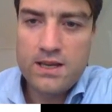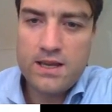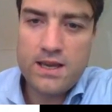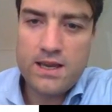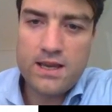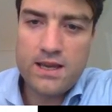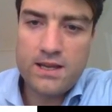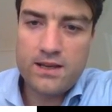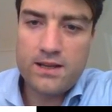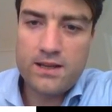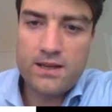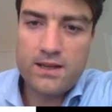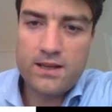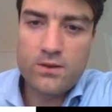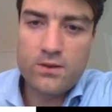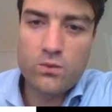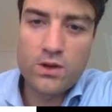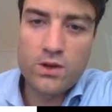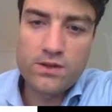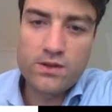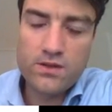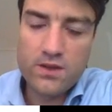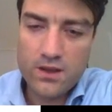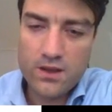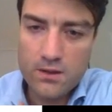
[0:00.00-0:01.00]
And
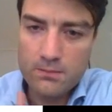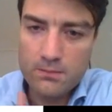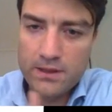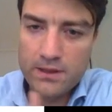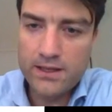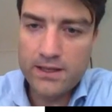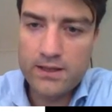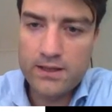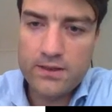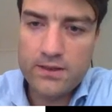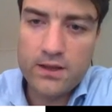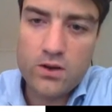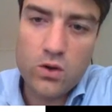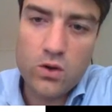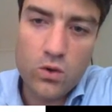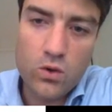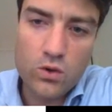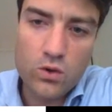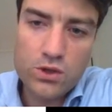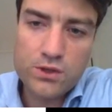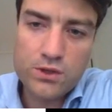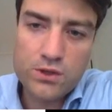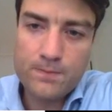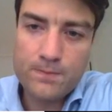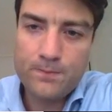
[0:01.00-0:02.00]
once they completed the
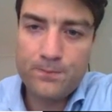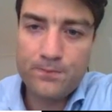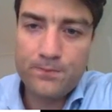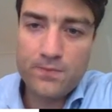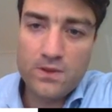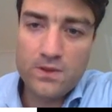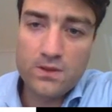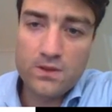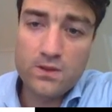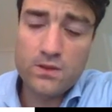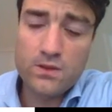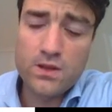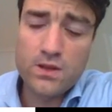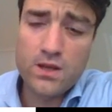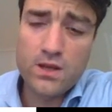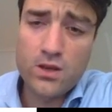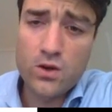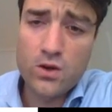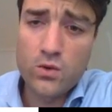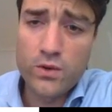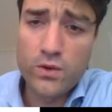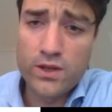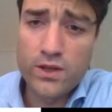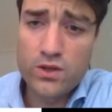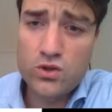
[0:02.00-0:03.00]
course, they
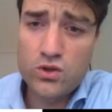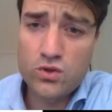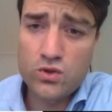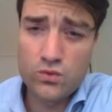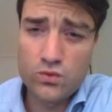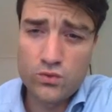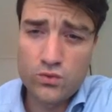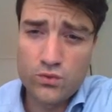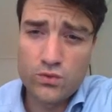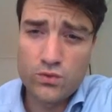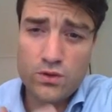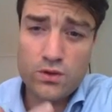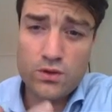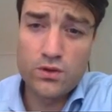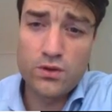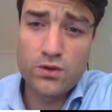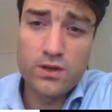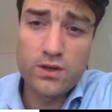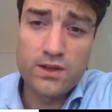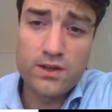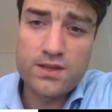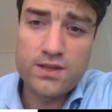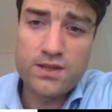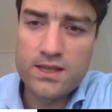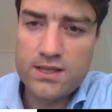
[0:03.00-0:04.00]
go into
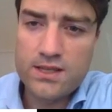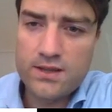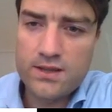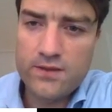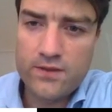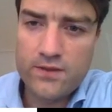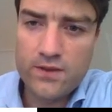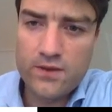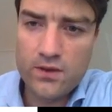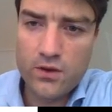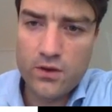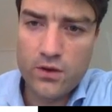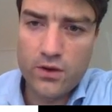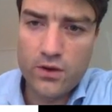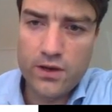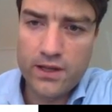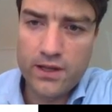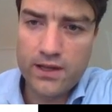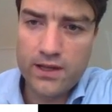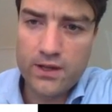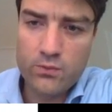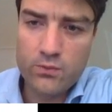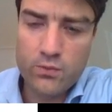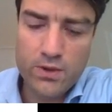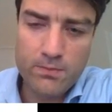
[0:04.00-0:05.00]
the intensive
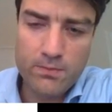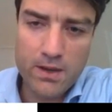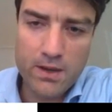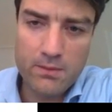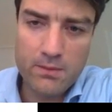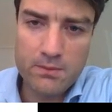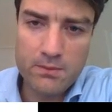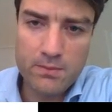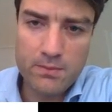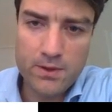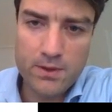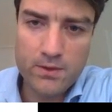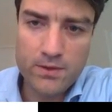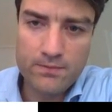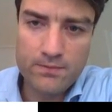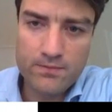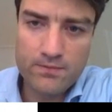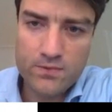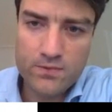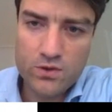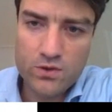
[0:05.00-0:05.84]
earning and repayment period.